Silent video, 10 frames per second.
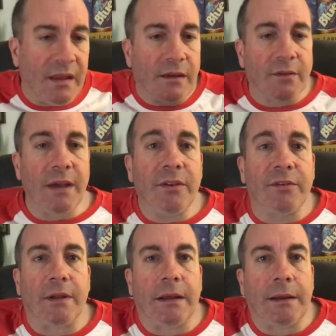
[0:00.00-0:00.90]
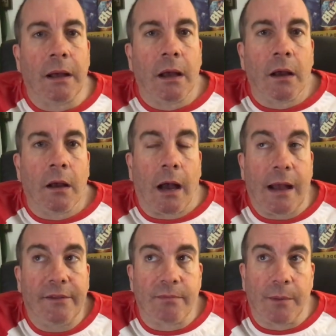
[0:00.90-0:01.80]
so yesterday, I
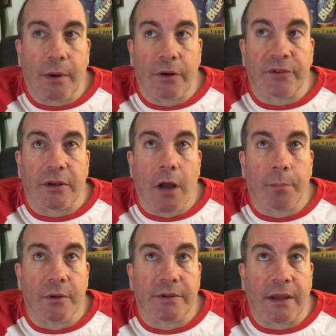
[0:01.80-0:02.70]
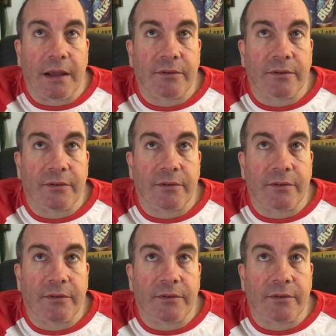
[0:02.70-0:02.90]
hadn't seen my parents in a couple of days.